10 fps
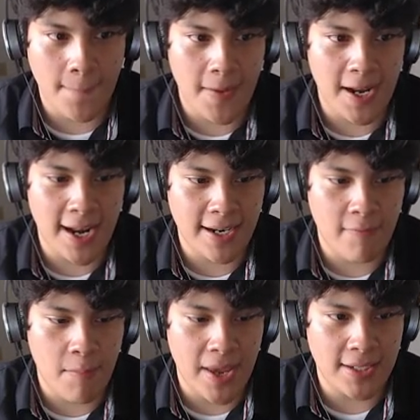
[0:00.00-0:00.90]
and I didn't
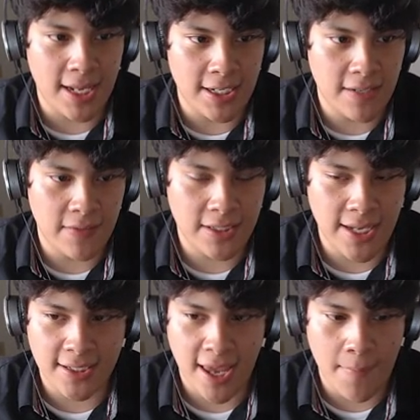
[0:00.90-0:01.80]
even pay attention if the
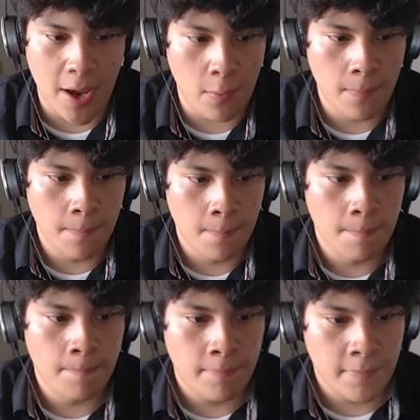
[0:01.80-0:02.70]
text came out.
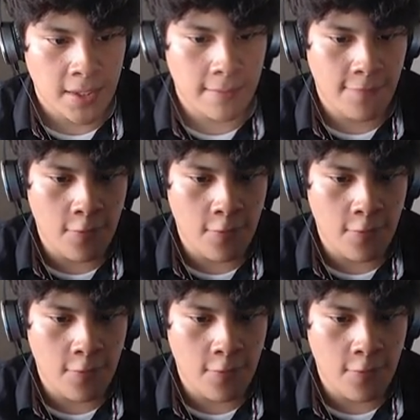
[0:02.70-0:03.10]
For